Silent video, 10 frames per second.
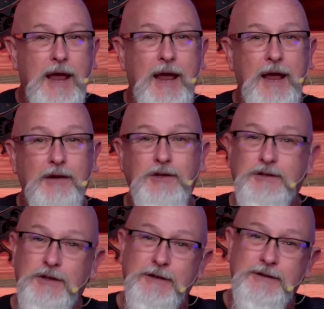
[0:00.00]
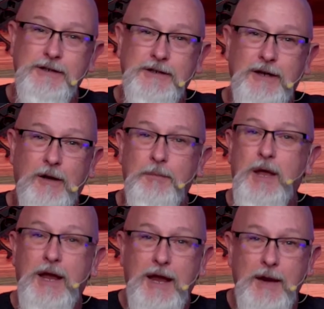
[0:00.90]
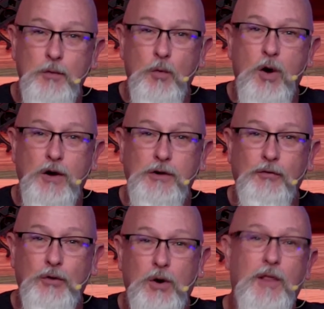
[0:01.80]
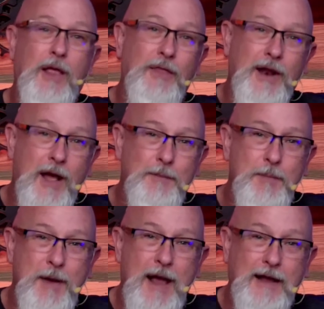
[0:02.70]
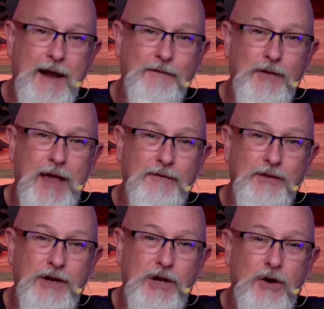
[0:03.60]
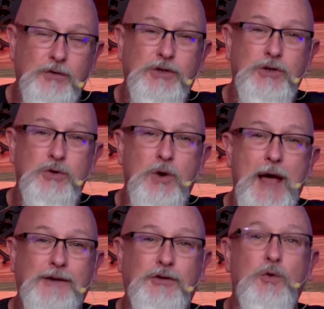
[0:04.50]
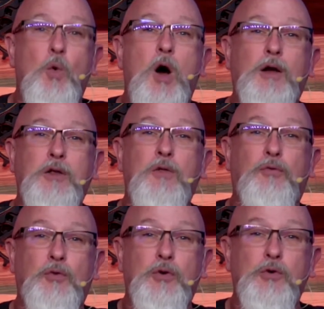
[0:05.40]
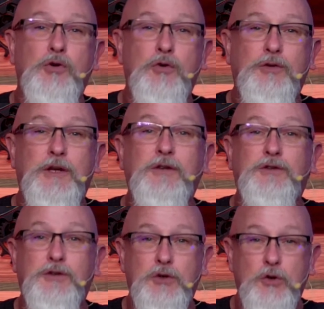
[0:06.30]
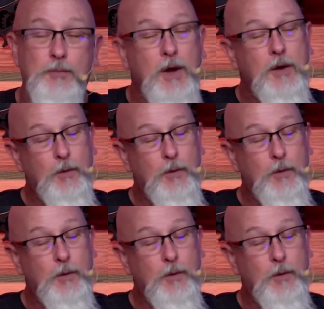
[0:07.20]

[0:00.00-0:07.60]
And just listen to Tim. He will walk you through it, and then I'll be back after that video to actually walk you through using Zoom,